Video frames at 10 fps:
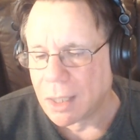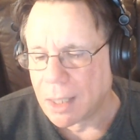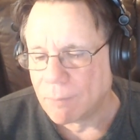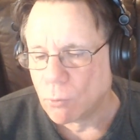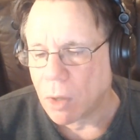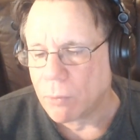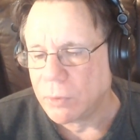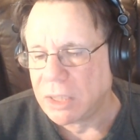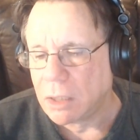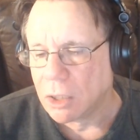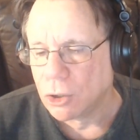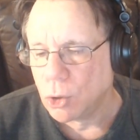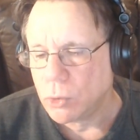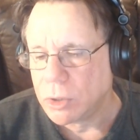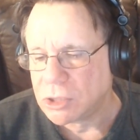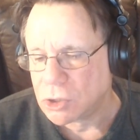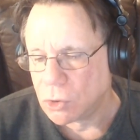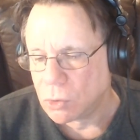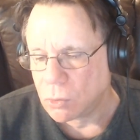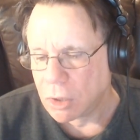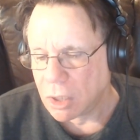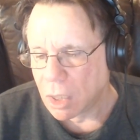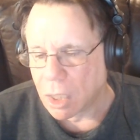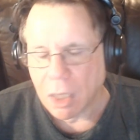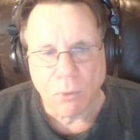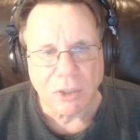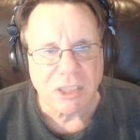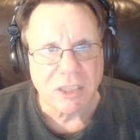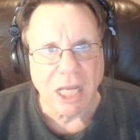what we alluded to with St.